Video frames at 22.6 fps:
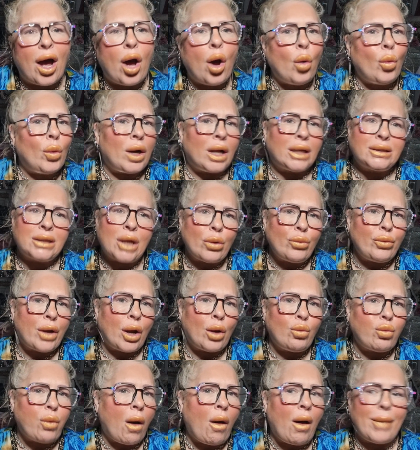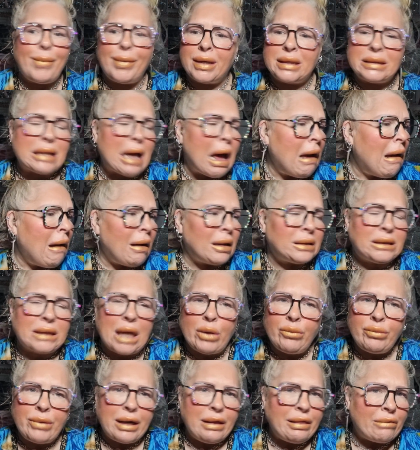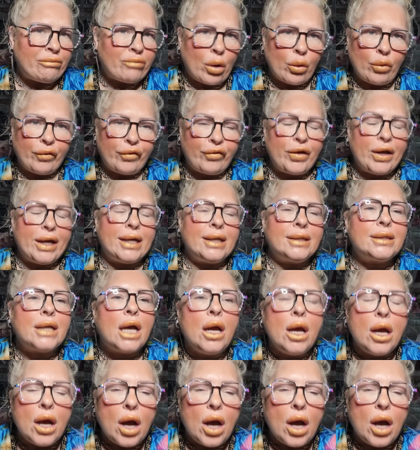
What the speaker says: oh, well, I don't know why, because I don't eat the wrong things.